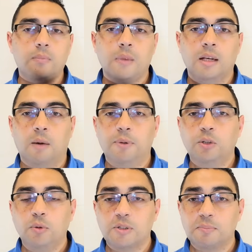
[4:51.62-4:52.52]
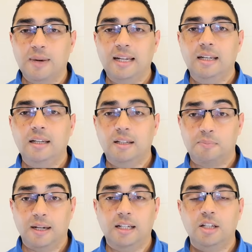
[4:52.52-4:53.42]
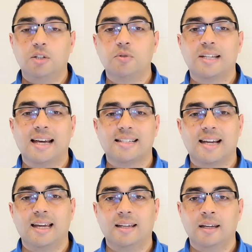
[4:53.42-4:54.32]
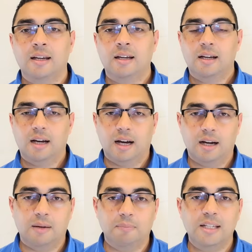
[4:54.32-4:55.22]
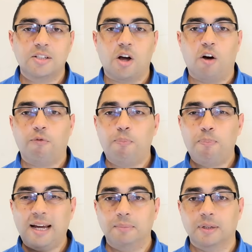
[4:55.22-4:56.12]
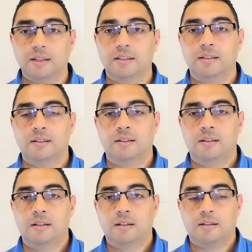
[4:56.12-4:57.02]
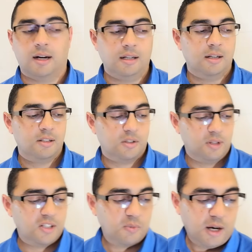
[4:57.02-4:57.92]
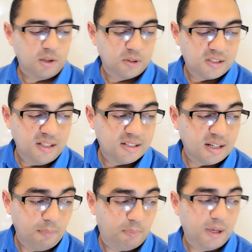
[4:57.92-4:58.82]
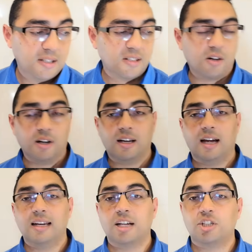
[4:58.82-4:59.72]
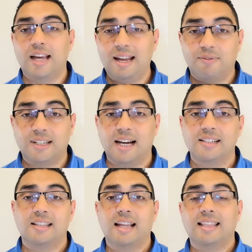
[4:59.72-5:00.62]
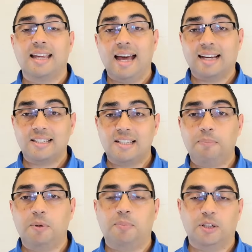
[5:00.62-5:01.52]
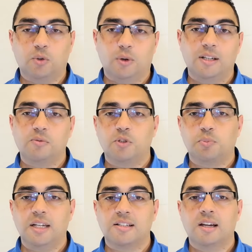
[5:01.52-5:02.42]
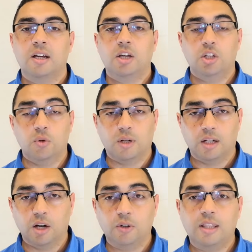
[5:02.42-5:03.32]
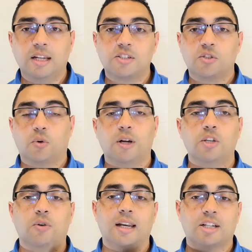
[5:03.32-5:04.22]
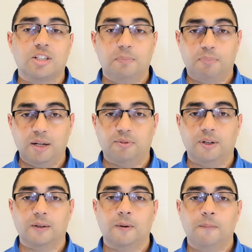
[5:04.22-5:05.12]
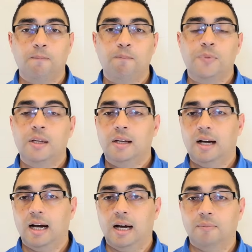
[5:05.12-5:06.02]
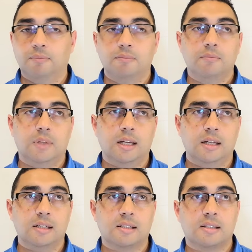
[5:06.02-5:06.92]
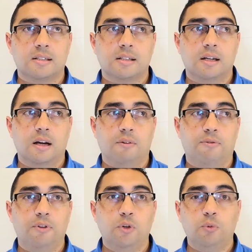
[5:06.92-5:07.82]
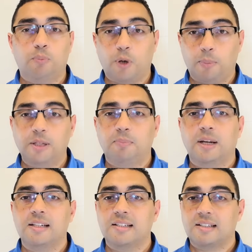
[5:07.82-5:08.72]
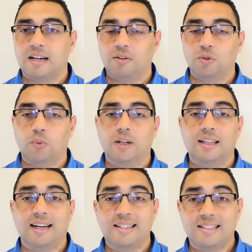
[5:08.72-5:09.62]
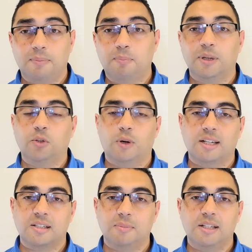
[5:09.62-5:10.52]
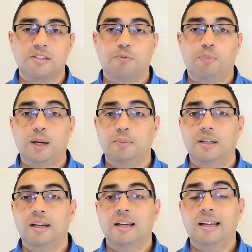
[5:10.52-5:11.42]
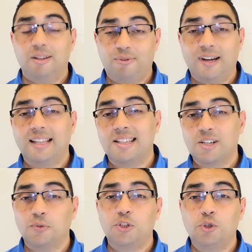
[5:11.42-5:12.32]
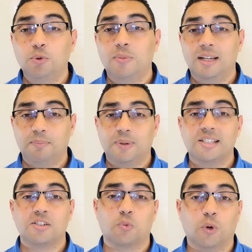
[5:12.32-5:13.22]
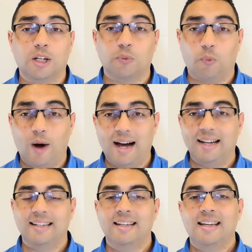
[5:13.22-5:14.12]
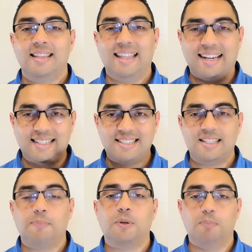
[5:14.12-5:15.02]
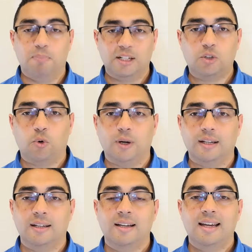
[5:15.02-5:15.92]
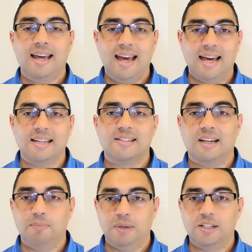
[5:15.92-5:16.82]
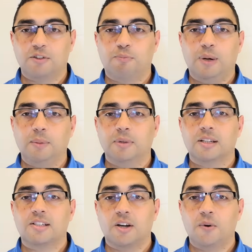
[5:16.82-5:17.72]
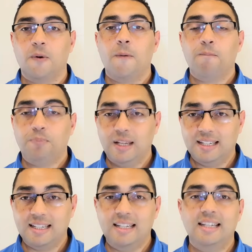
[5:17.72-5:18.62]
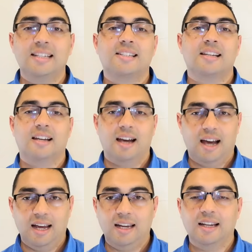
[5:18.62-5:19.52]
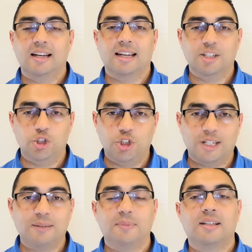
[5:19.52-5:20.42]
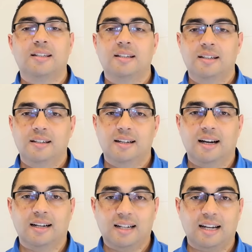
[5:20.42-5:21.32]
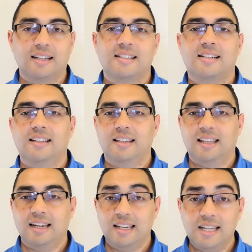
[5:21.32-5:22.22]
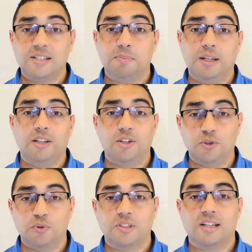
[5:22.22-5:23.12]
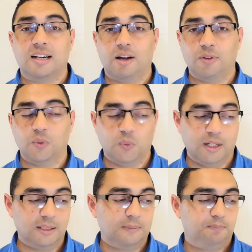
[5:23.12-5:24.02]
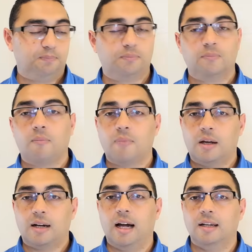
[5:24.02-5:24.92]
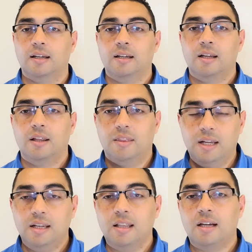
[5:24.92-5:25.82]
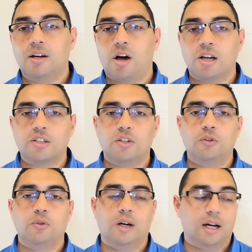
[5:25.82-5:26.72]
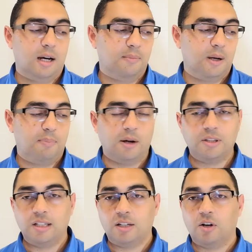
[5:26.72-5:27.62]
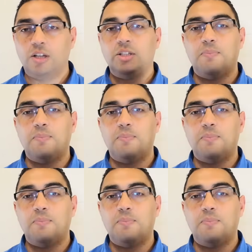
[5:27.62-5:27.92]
Now Bitcoin is mainly used as a means of payment. right? So this is why you'll see some places online actually advertising that they accept Bitcoins, which means you can go to that store and you actually pay for it. There's a few property places around the world that accept Bitcoin as a means of payment. In fact, there's over 2 million places worldwide that accept Bitcoin as a means of payment. So it is a legitimate currency that is being used around the world. Right. Then they're going to ask you about the technology